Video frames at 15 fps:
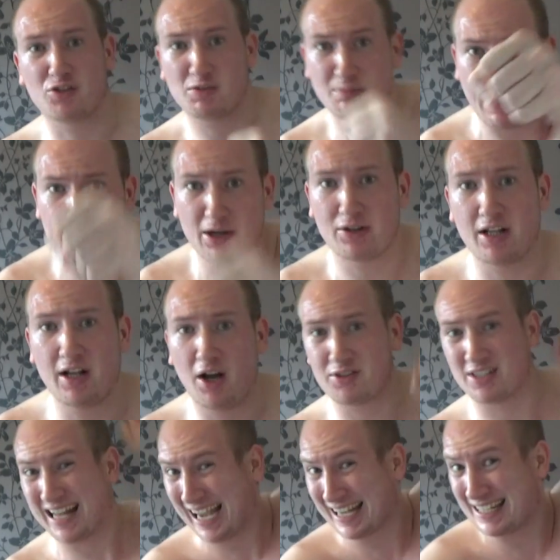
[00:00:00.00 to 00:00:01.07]
smack me on the nose
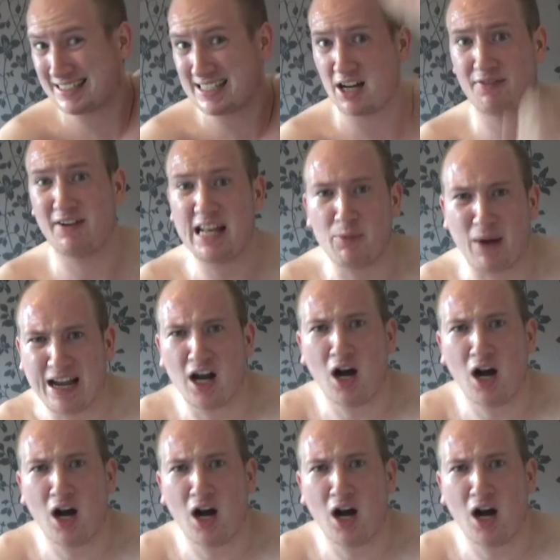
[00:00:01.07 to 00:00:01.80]
and hang yourself anyway,